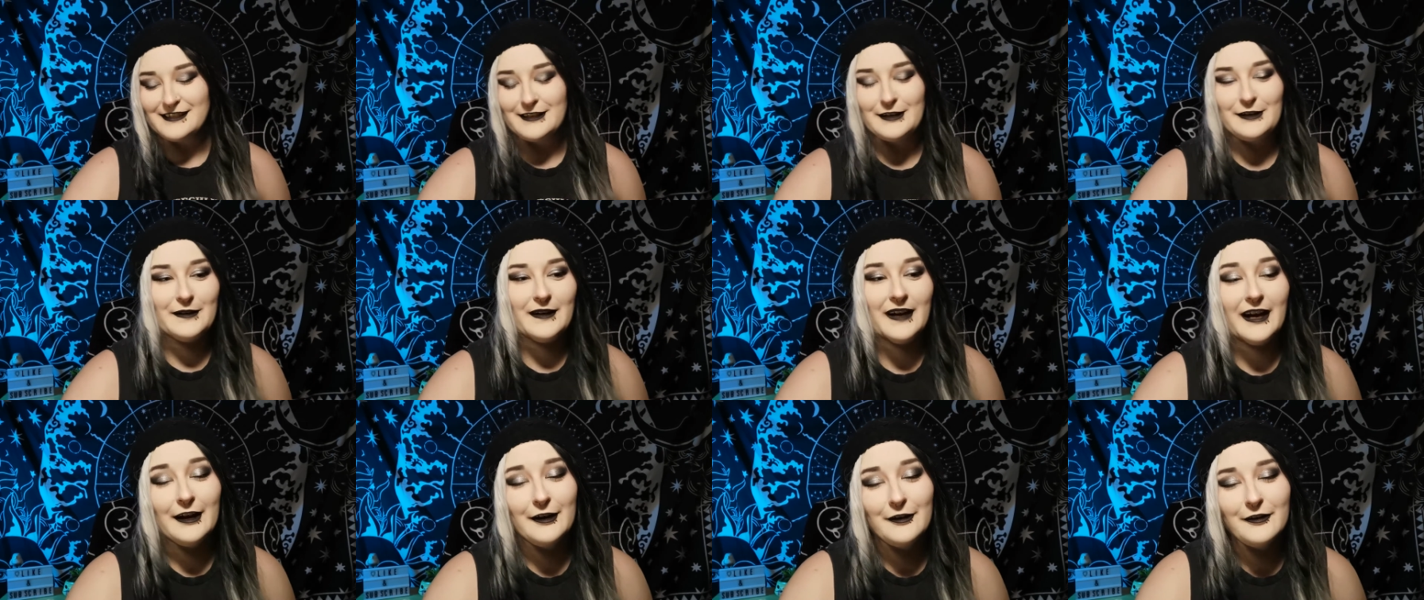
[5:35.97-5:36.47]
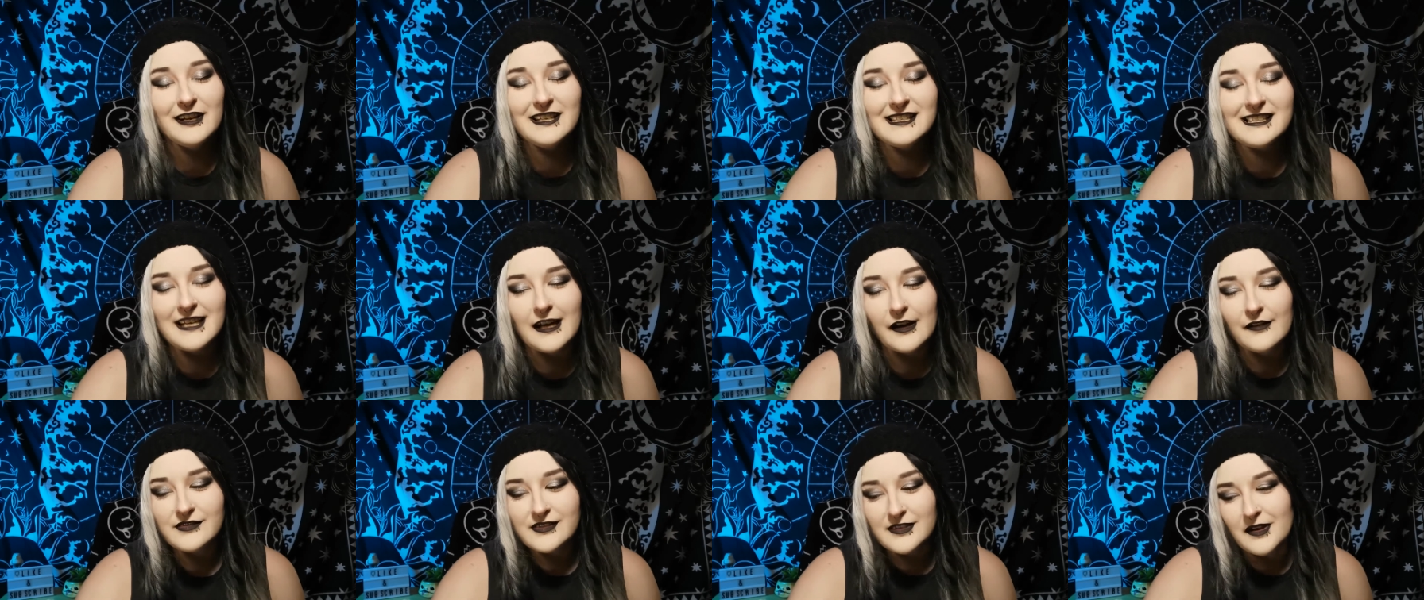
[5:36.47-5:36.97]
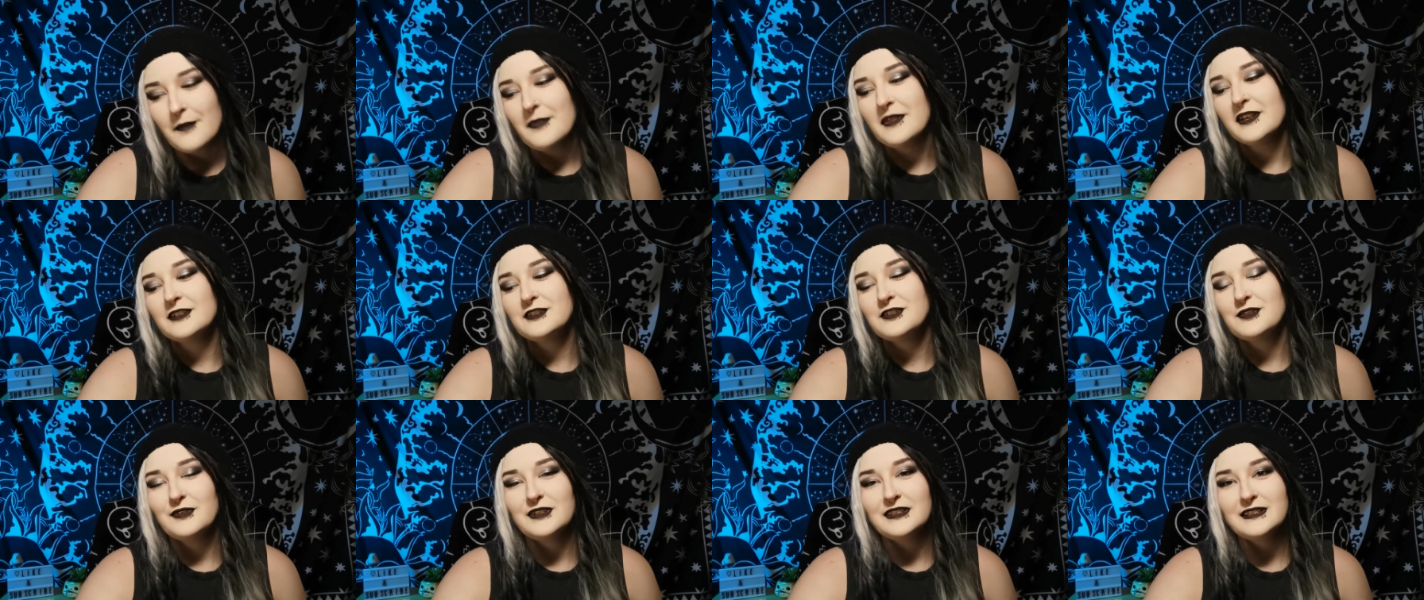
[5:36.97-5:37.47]
so I always have
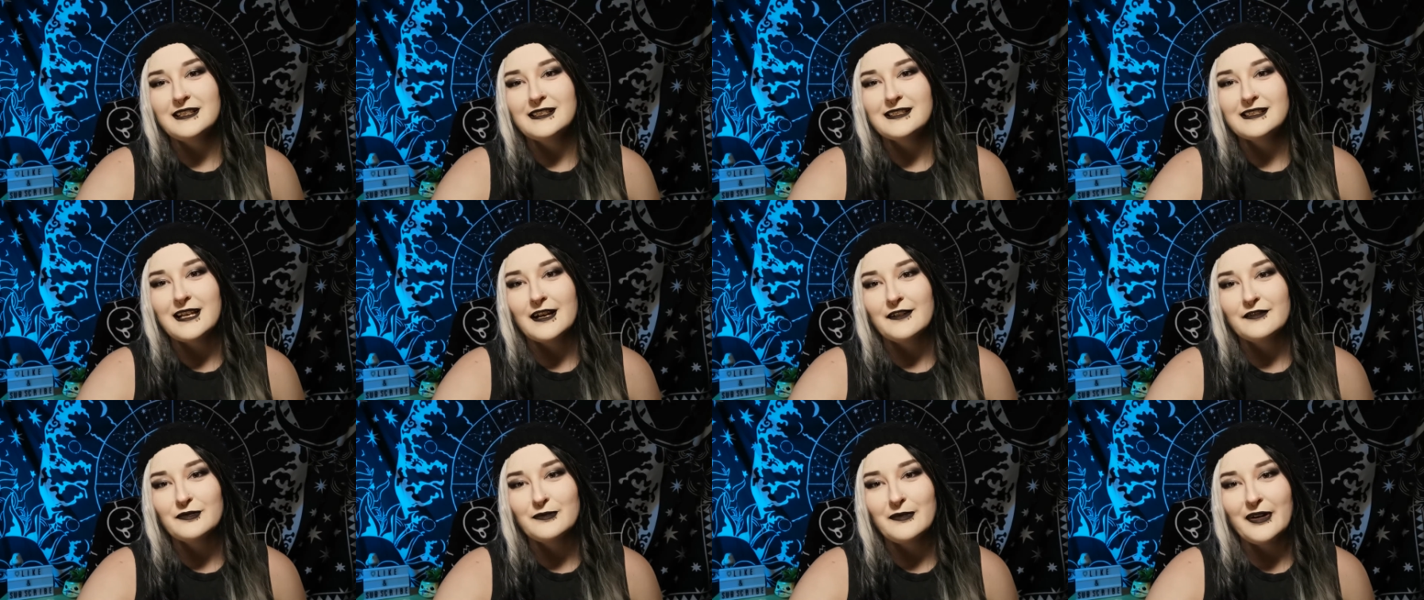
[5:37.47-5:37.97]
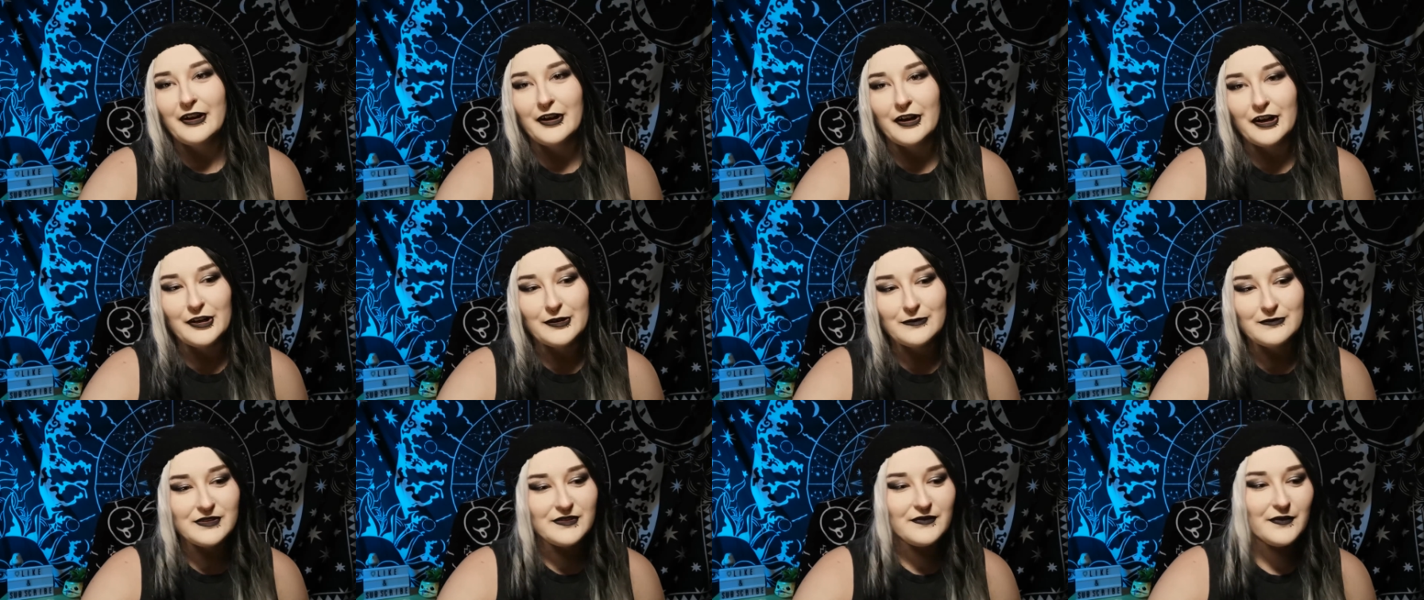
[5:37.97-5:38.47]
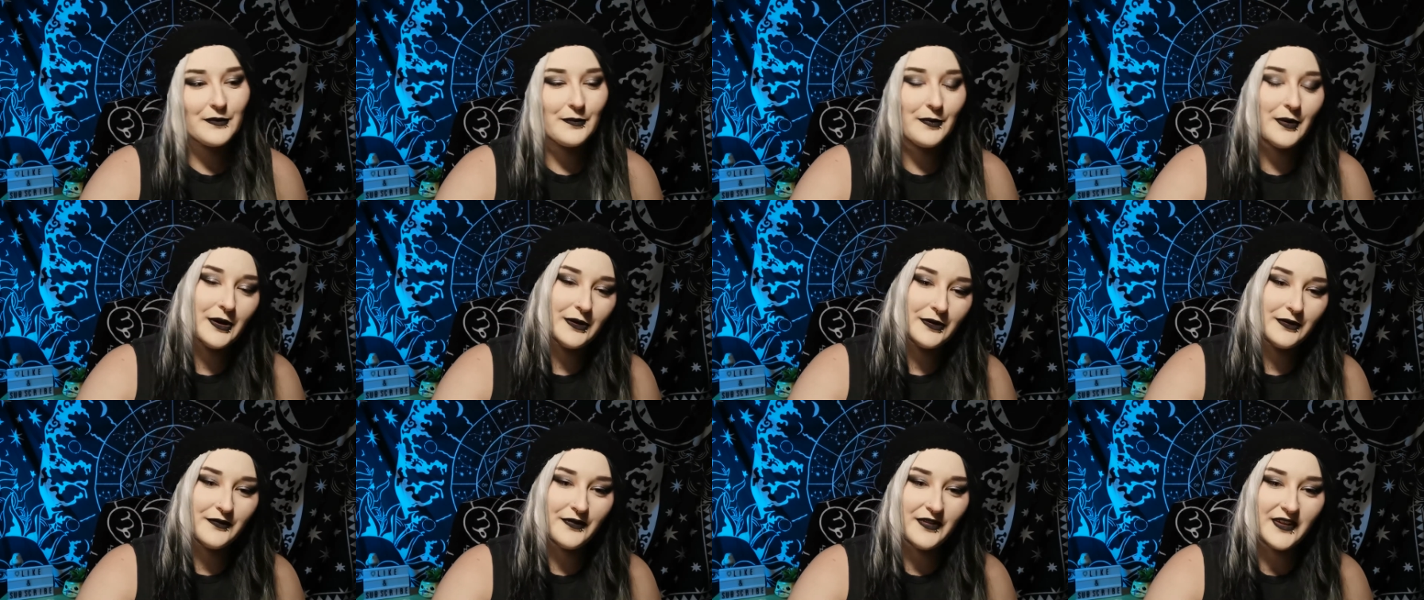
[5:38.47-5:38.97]
something to at least cover my arms for
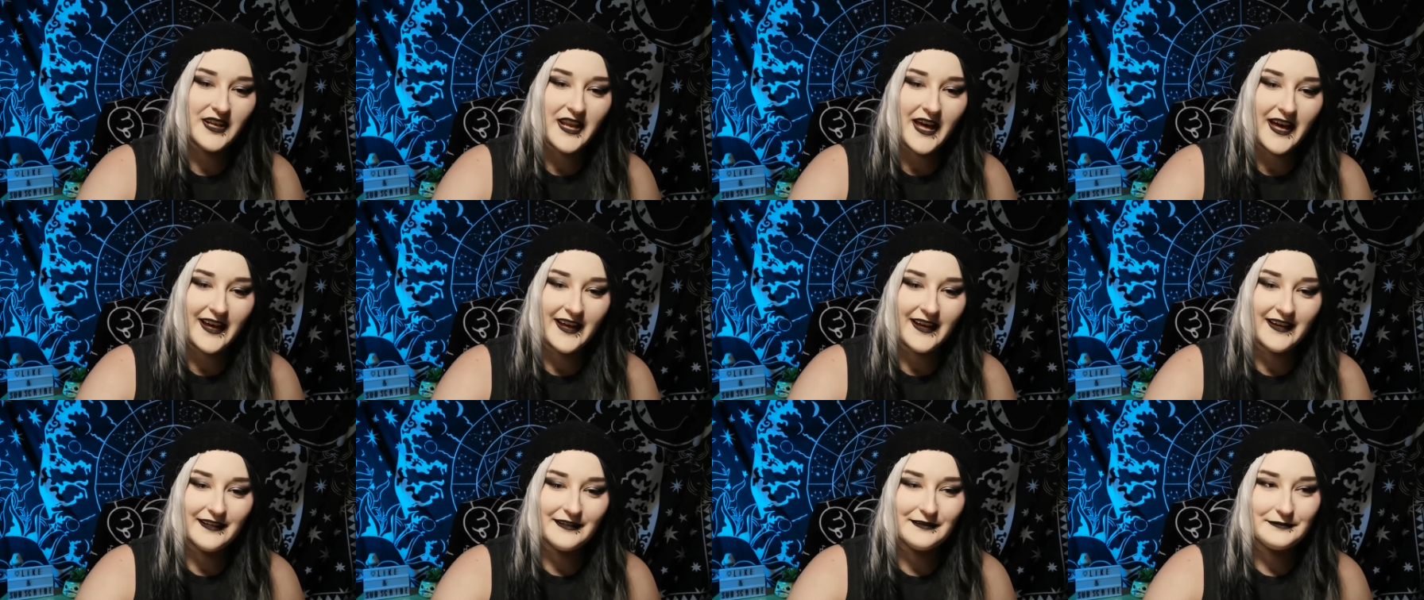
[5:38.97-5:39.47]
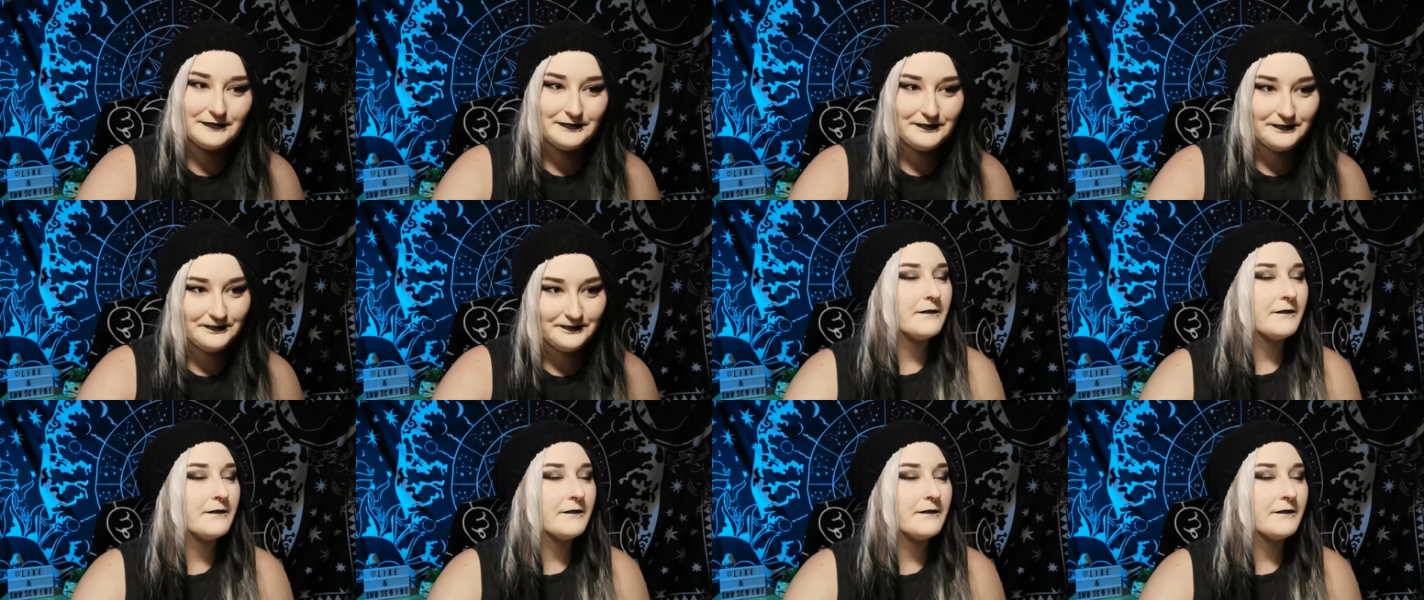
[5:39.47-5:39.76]
part of the day.